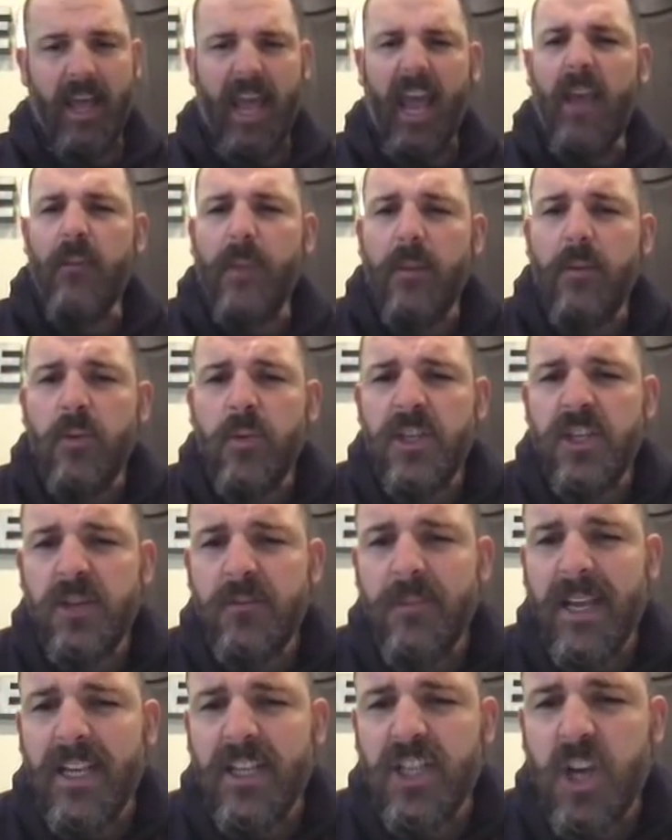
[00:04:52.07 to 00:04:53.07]
Hey, maybe we
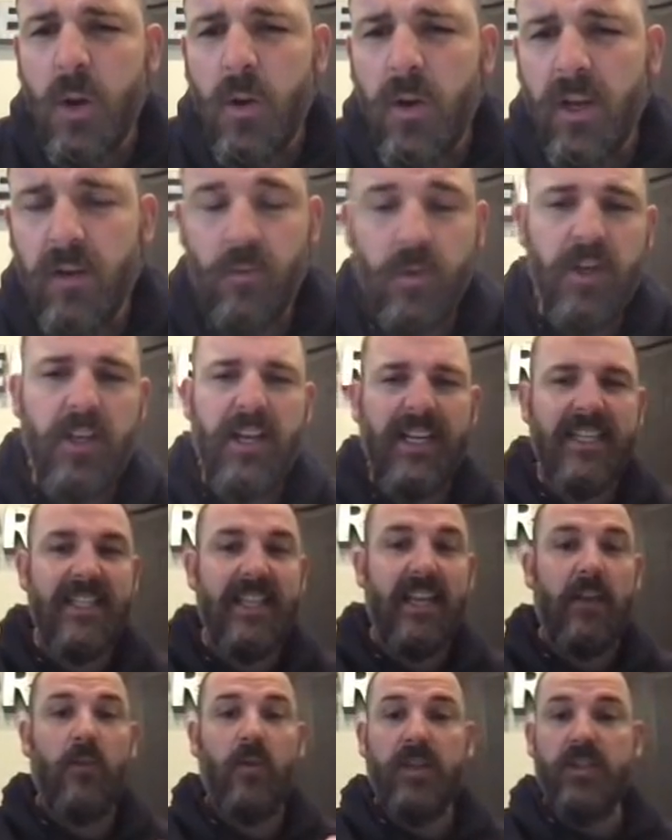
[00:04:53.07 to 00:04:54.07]
should make a token. What do you guys
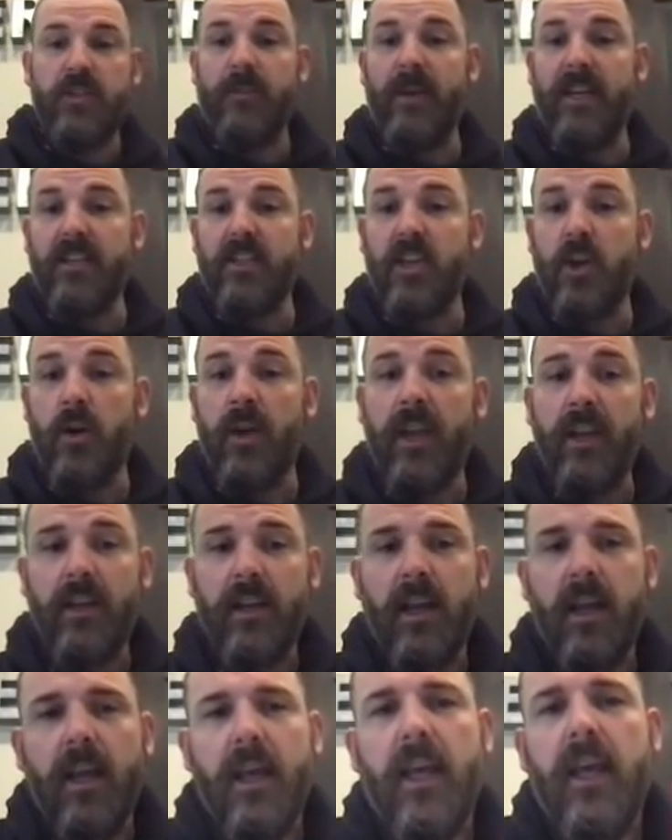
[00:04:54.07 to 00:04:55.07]
think? We should make a
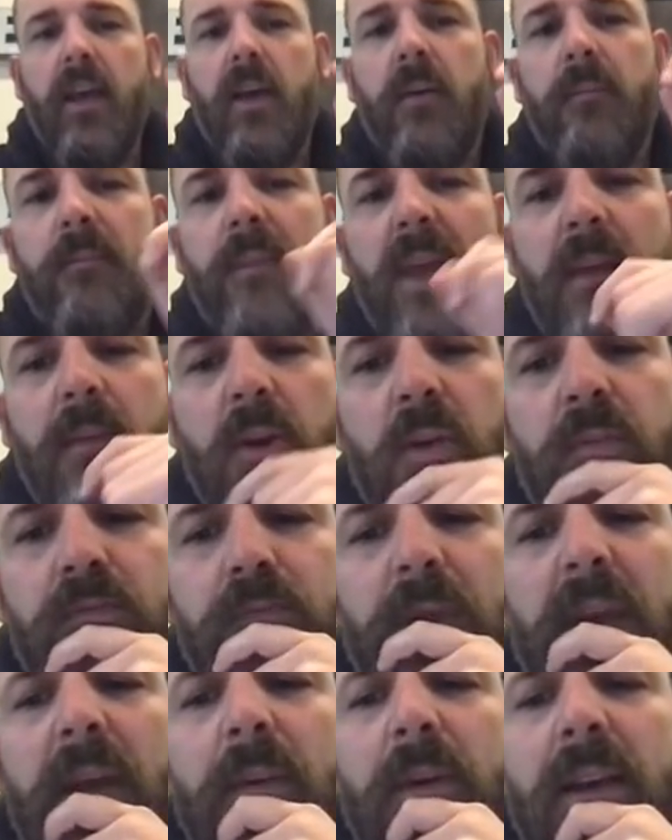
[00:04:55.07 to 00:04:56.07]
token?
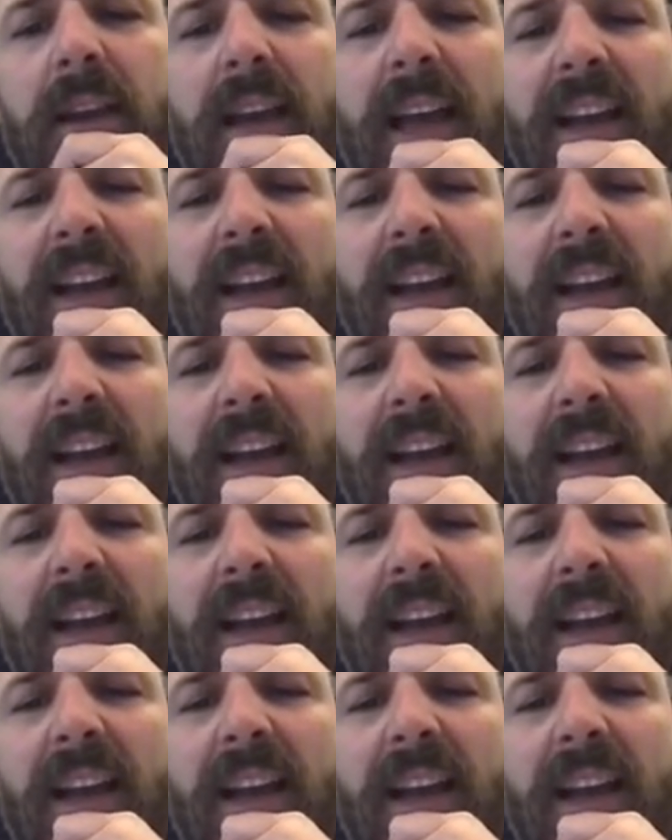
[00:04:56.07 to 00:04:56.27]
Maybe.